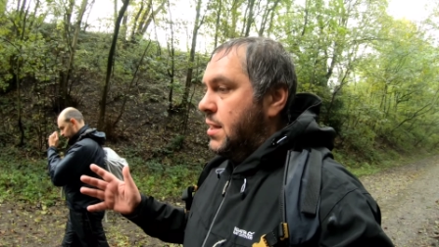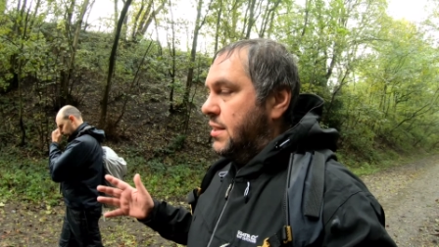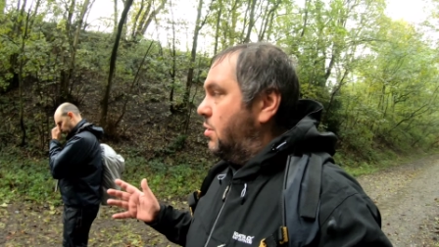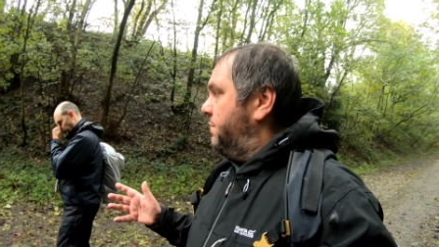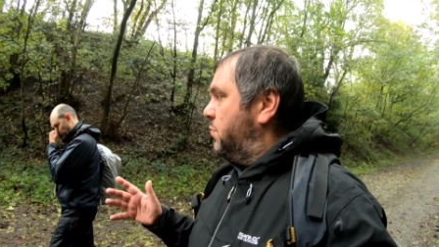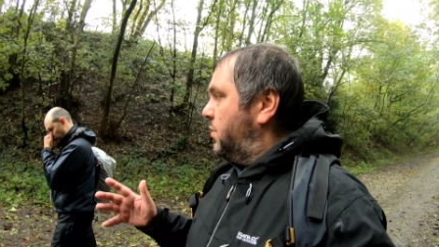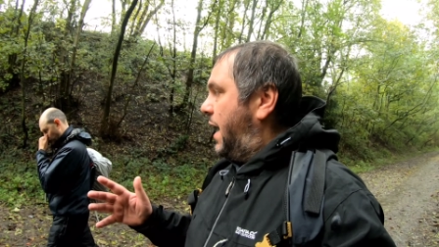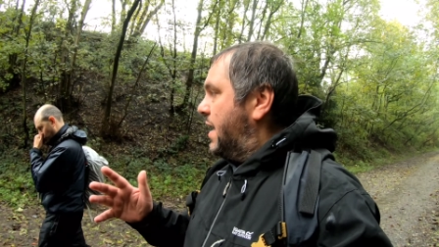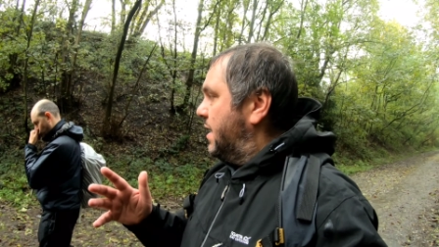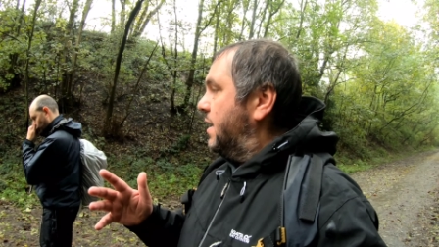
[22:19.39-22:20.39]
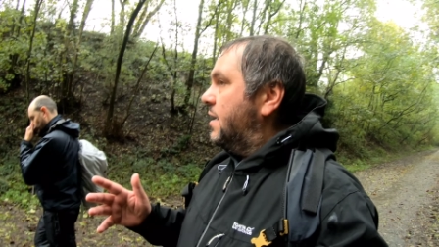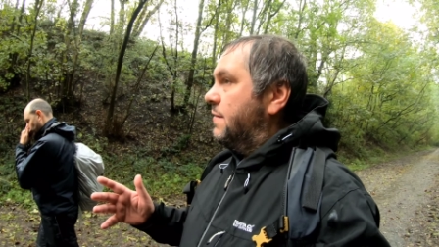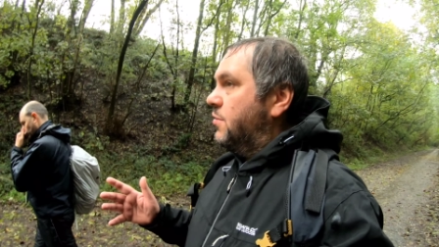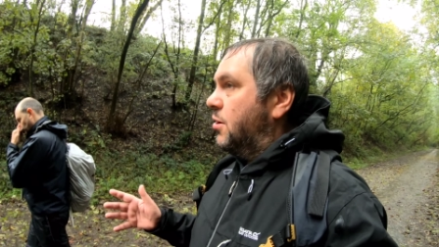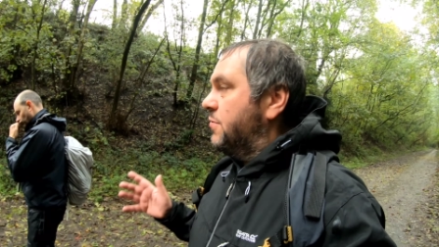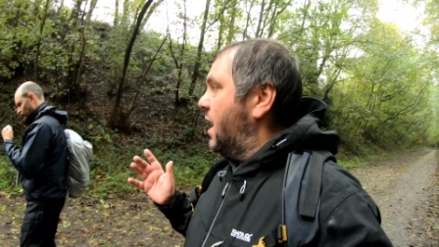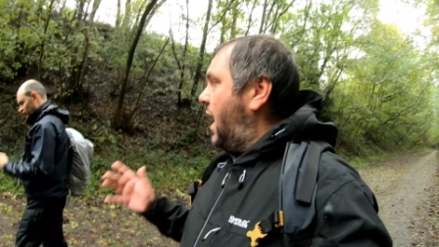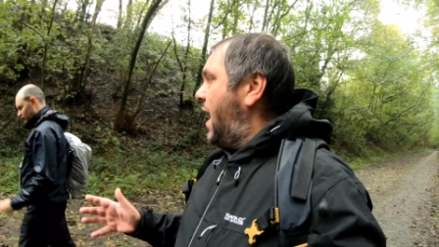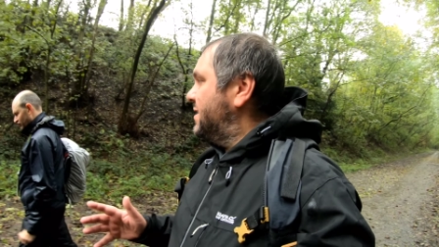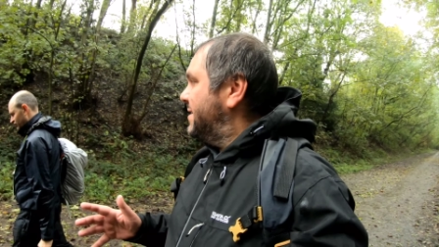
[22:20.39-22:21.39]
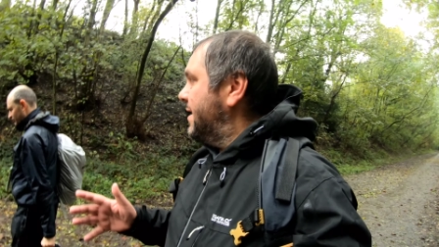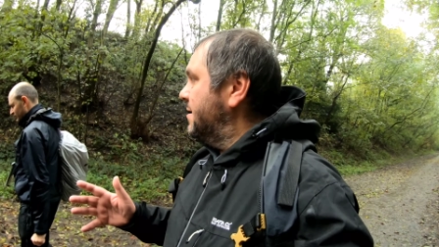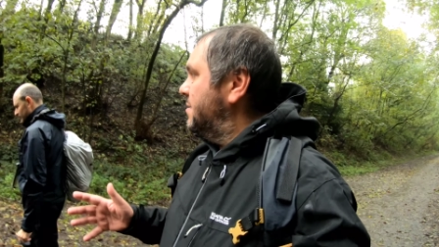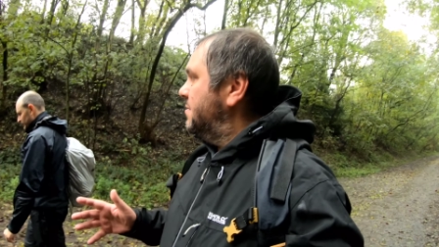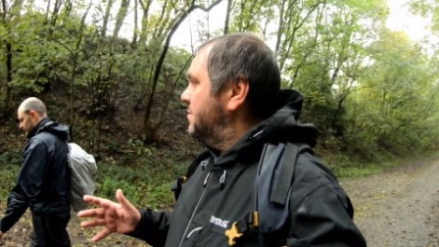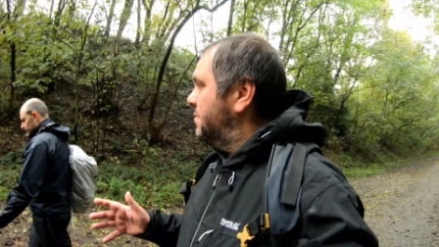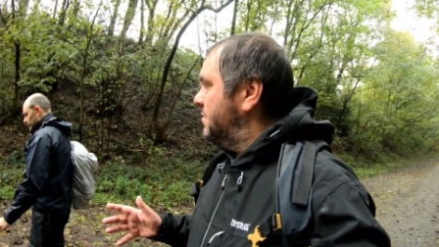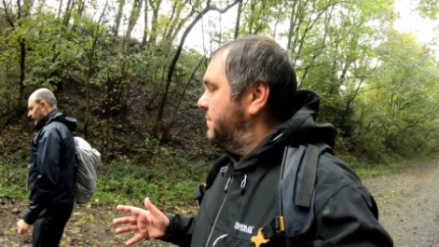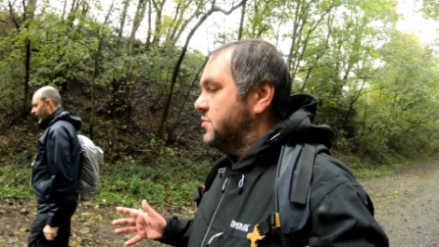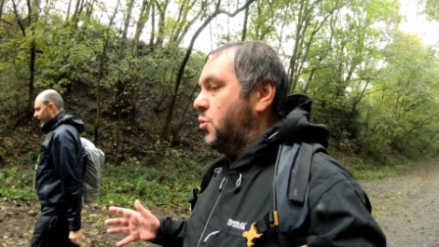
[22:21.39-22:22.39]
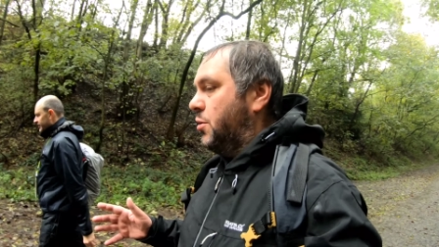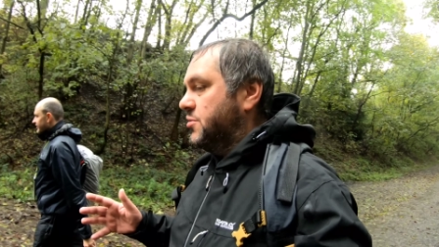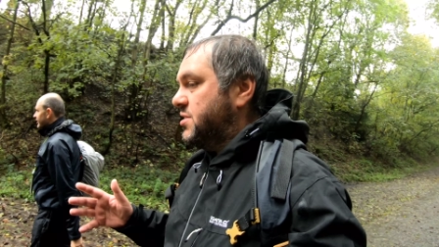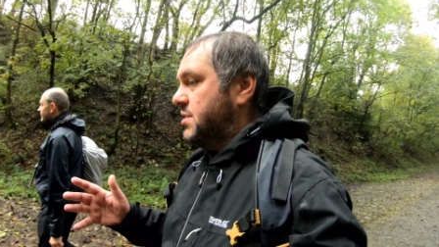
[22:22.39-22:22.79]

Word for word: I don't think we'll get in it. I've not got the light in the yeah, tunnels sure.